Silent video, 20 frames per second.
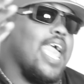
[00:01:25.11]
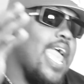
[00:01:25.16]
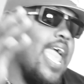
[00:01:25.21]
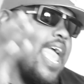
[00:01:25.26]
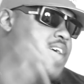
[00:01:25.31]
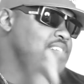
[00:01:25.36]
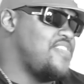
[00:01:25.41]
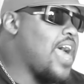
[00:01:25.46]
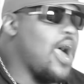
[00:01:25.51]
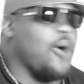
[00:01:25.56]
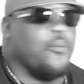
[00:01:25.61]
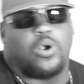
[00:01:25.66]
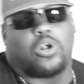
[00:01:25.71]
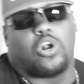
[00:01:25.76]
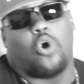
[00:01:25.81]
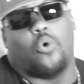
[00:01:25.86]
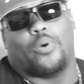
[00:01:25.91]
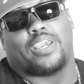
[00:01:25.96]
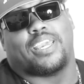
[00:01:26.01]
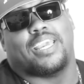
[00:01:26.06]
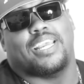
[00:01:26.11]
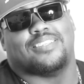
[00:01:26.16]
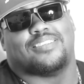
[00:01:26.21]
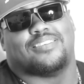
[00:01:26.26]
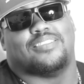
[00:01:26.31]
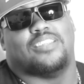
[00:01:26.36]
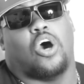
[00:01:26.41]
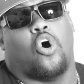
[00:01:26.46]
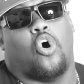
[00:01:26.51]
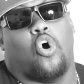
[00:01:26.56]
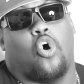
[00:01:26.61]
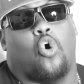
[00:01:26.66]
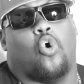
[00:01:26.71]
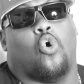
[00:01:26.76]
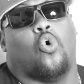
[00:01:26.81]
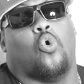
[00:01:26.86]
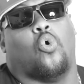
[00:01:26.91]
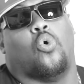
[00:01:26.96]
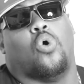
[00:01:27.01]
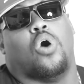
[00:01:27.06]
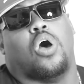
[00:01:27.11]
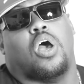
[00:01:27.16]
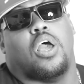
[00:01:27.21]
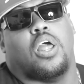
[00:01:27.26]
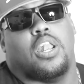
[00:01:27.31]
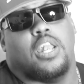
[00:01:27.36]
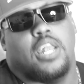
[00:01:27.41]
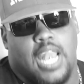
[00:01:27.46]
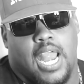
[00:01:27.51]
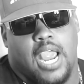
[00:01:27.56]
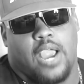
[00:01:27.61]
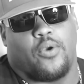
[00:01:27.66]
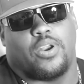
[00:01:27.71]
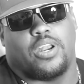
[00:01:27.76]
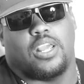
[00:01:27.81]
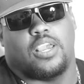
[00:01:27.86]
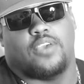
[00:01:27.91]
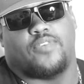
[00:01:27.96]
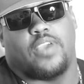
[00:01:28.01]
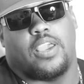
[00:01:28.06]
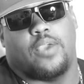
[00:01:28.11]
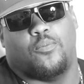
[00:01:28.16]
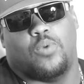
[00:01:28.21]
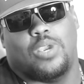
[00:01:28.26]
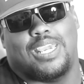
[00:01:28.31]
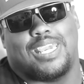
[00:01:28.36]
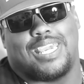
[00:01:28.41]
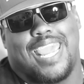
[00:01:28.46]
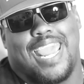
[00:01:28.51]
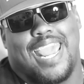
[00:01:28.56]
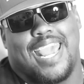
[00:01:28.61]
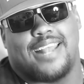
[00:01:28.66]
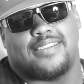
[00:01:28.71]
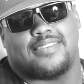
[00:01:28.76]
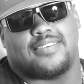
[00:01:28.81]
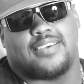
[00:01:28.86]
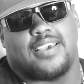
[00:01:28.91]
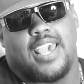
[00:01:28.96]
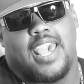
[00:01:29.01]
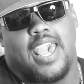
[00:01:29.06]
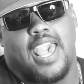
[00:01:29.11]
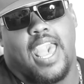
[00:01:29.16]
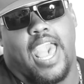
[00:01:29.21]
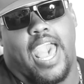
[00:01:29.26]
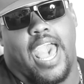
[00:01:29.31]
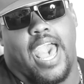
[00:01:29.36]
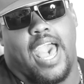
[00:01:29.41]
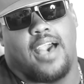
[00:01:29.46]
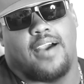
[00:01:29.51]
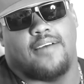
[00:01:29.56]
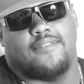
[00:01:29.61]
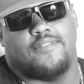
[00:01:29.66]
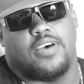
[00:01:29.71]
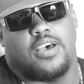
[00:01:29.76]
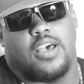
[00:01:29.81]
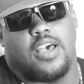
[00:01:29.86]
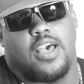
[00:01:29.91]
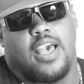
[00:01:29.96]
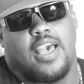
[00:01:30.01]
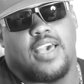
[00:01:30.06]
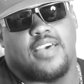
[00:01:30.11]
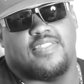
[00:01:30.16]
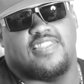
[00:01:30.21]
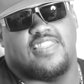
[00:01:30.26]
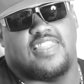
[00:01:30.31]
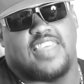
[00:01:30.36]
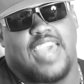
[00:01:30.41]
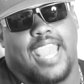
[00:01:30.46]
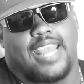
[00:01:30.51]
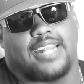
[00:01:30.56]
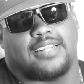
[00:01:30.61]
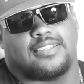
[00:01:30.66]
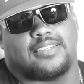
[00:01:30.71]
and that would go against the whole narrative, and we can't have that.